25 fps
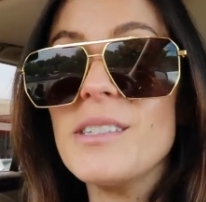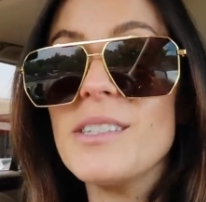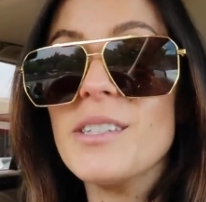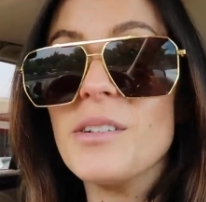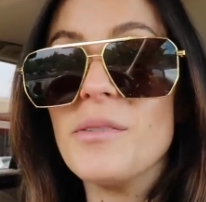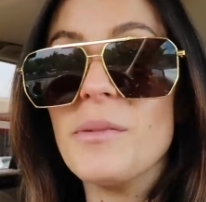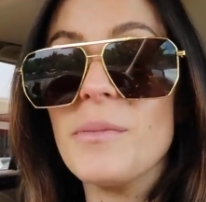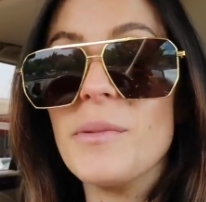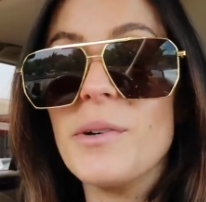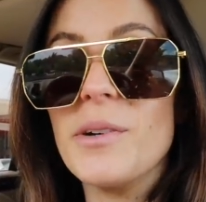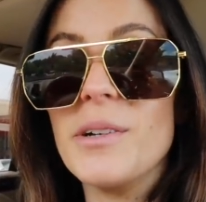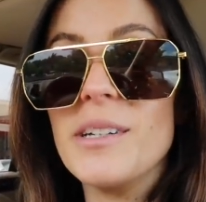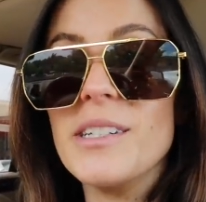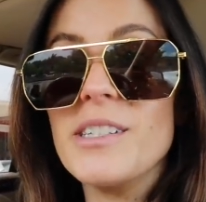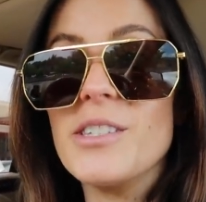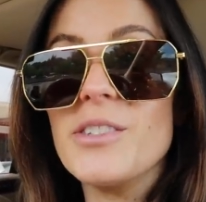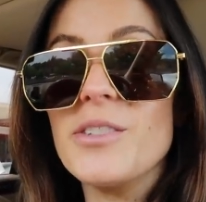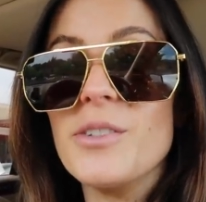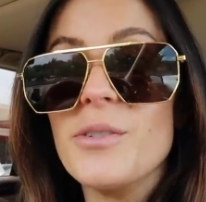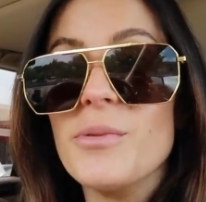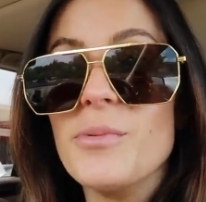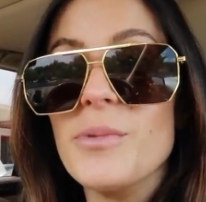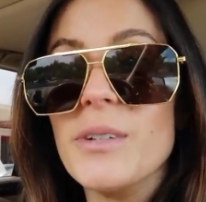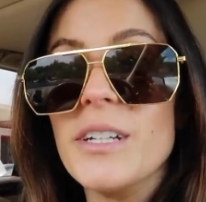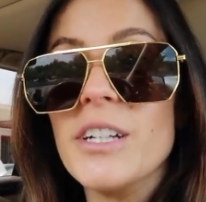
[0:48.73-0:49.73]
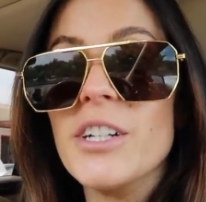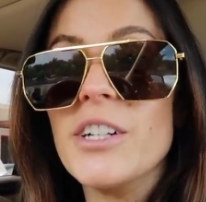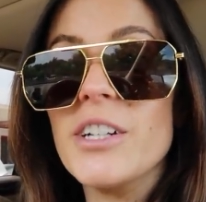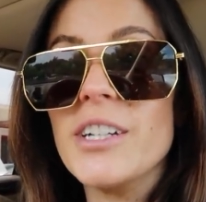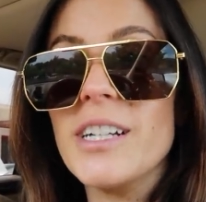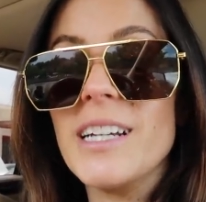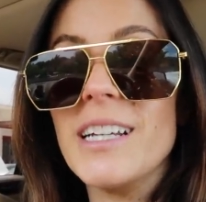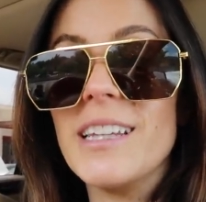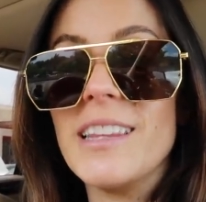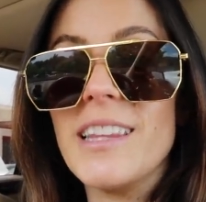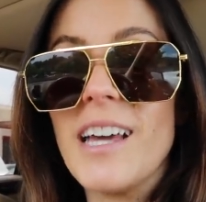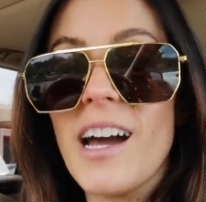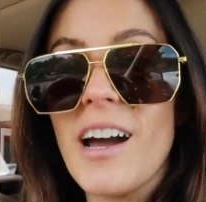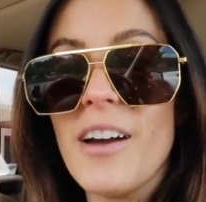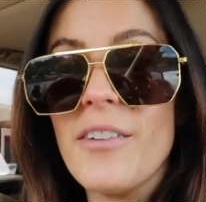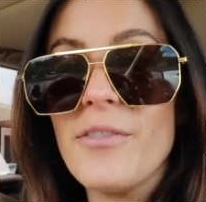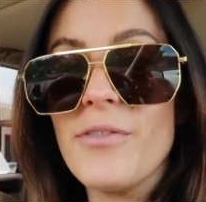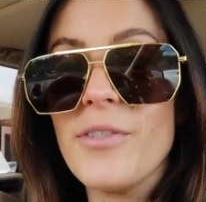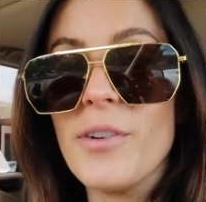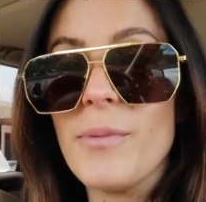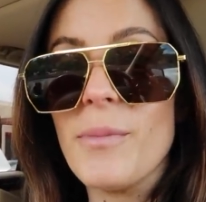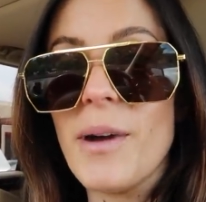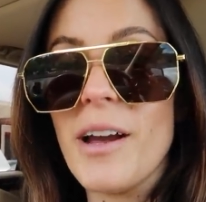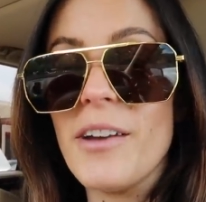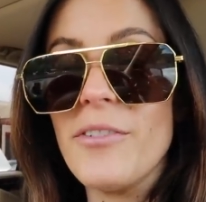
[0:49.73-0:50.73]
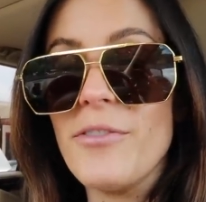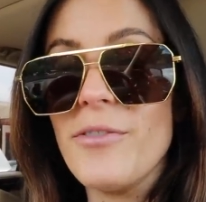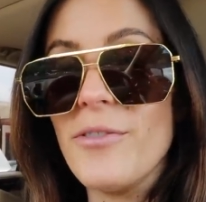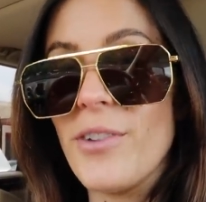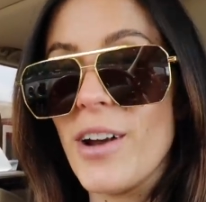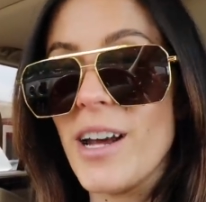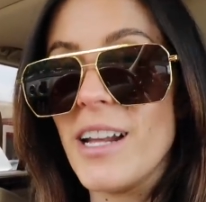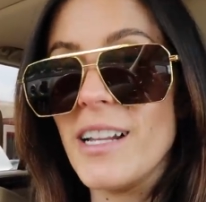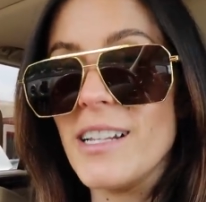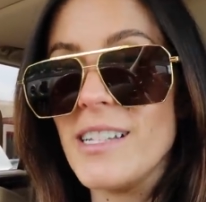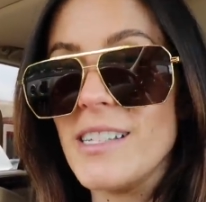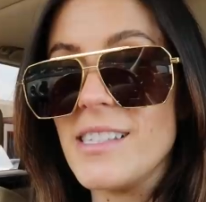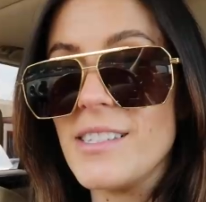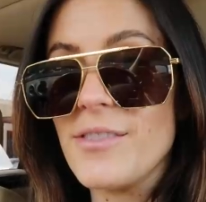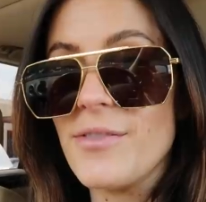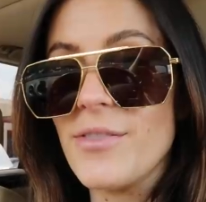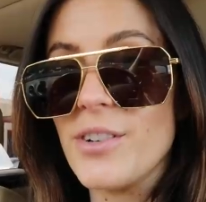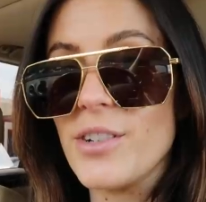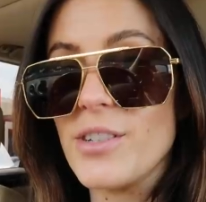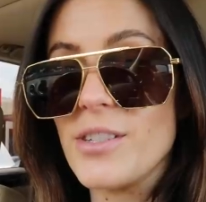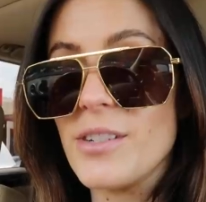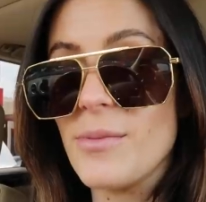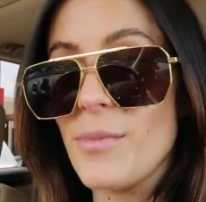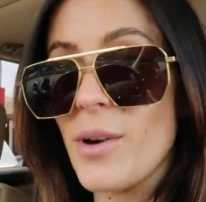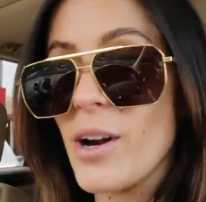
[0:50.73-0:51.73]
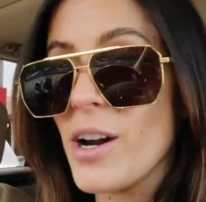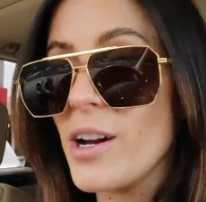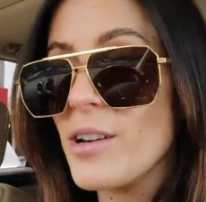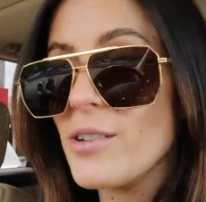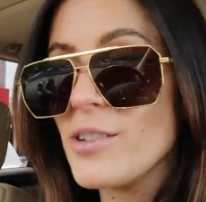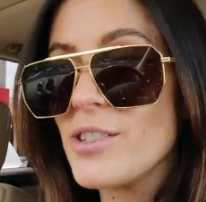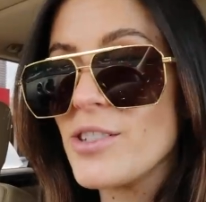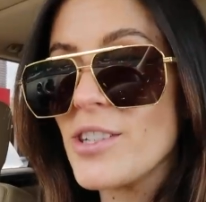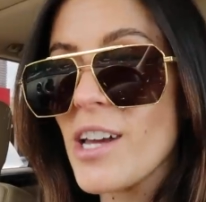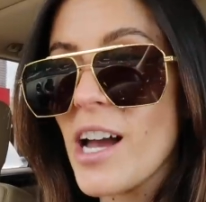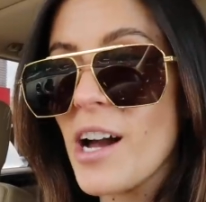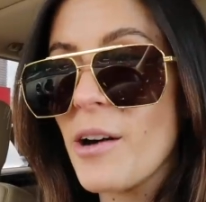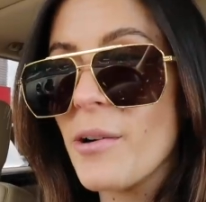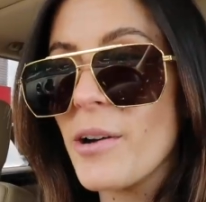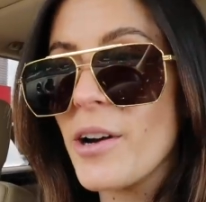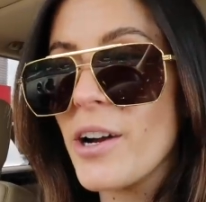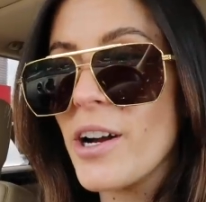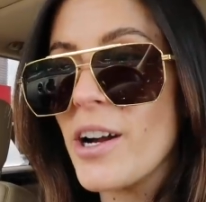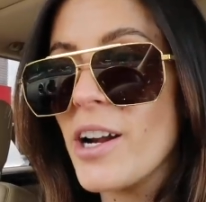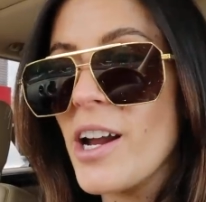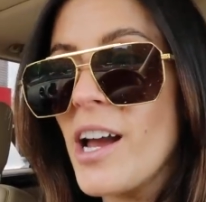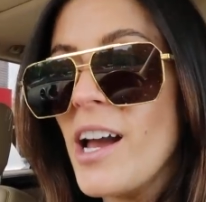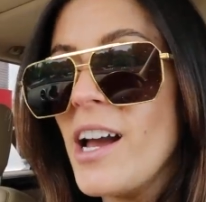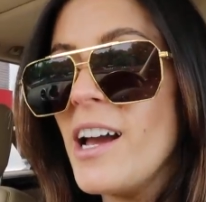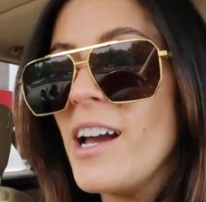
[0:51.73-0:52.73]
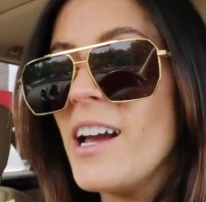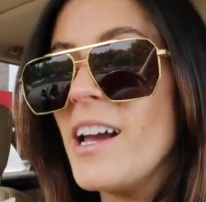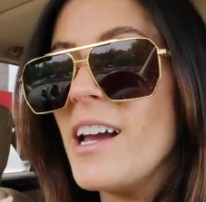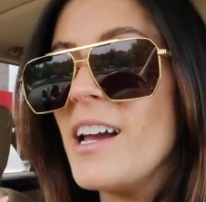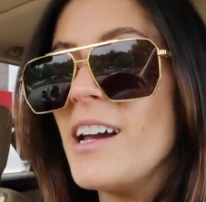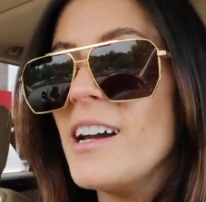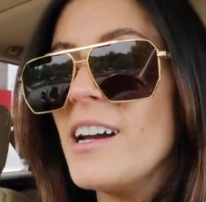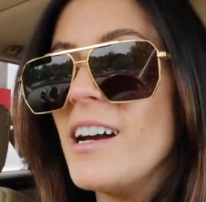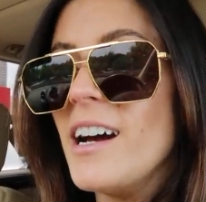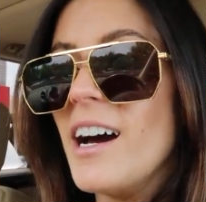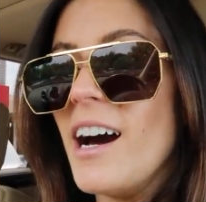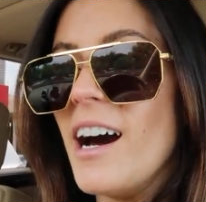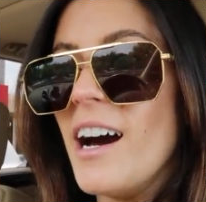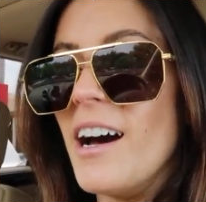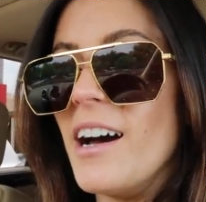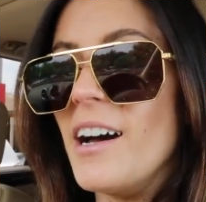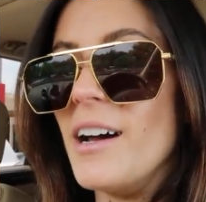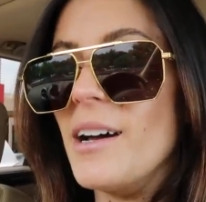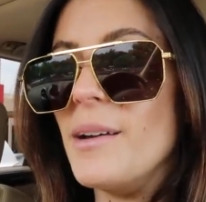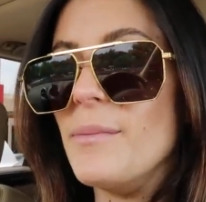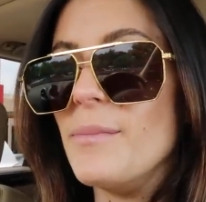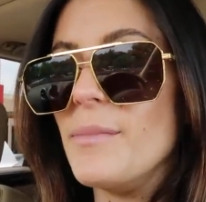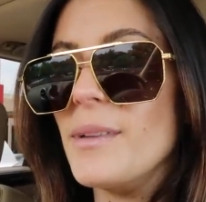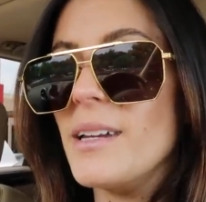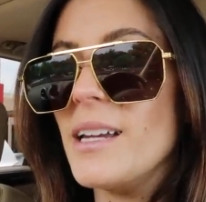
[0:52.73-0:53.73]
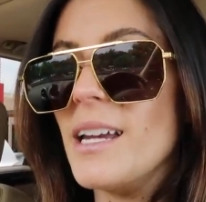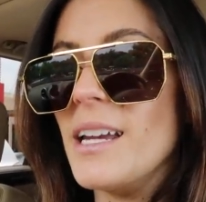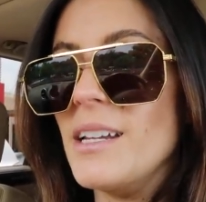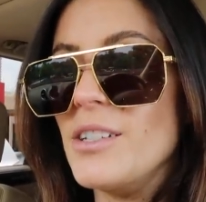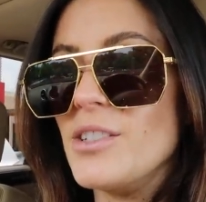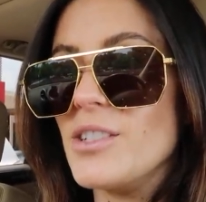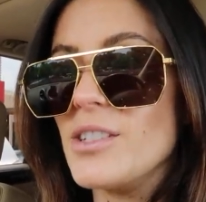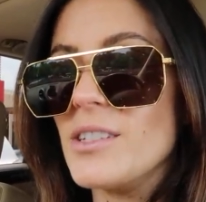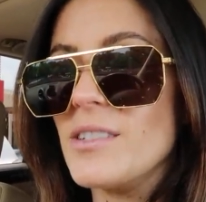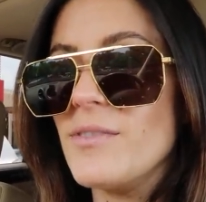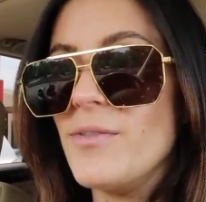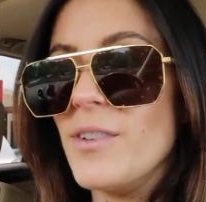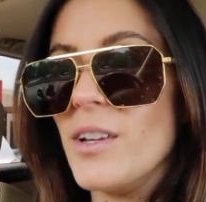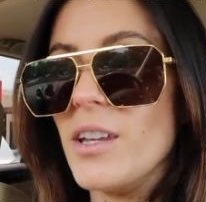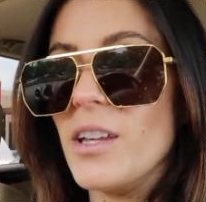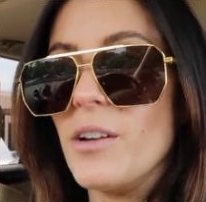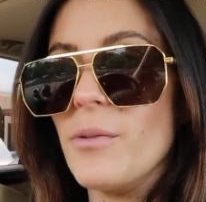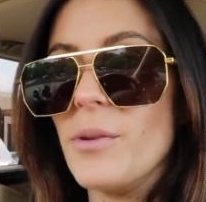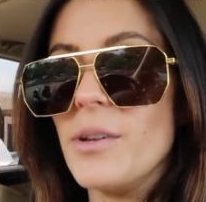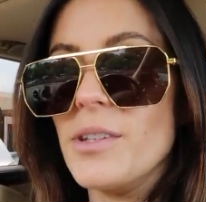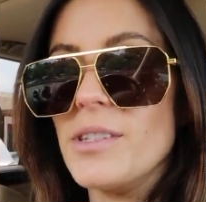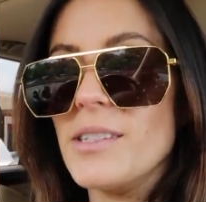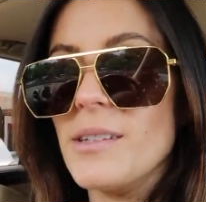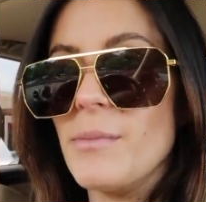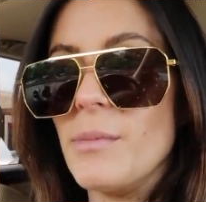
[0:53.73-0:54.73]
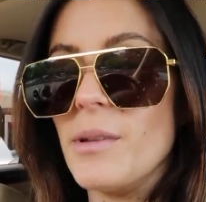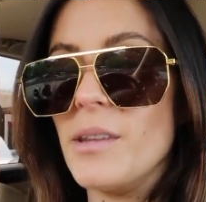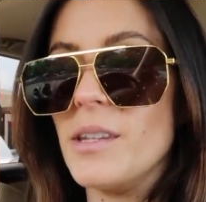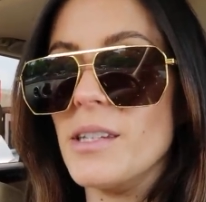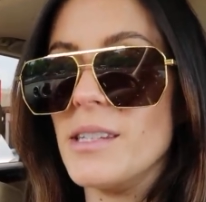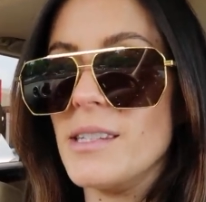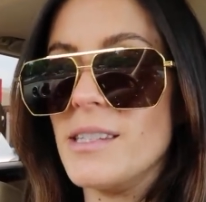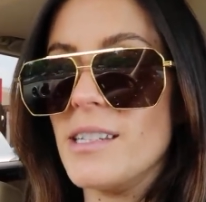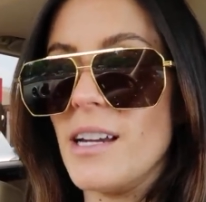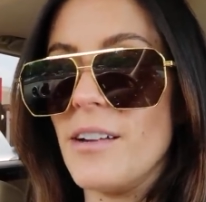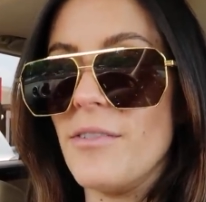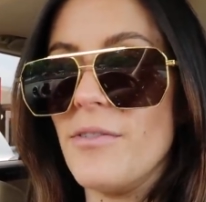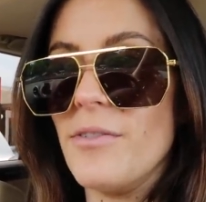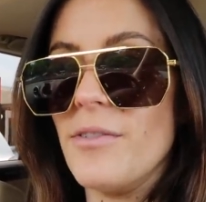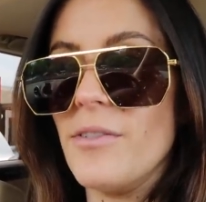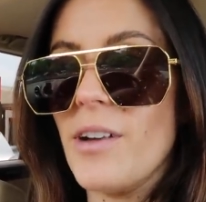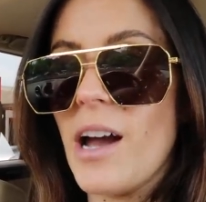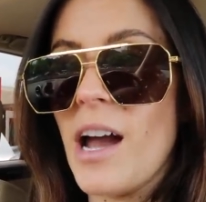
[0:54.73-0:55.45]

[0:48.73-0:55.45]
So I'm going to recreate that for my friend for tomorrow's shower um, and just fill it with some of the stuff.